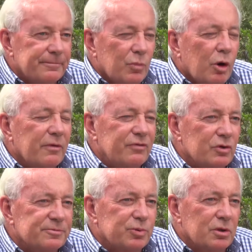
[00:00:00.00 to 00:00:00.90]
Well, the
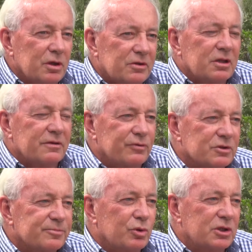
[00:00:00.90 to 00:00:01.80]
first
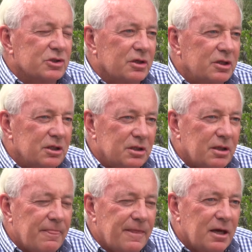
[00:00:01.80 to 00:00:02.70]
point is
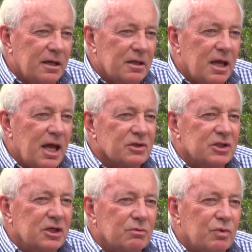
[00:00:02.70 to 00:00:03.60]

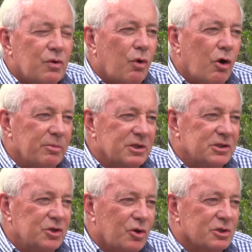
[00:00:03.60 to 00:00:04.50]
housing
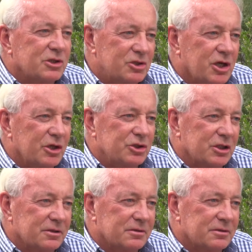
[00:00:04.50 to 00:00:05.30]
requirements in Knox are changing.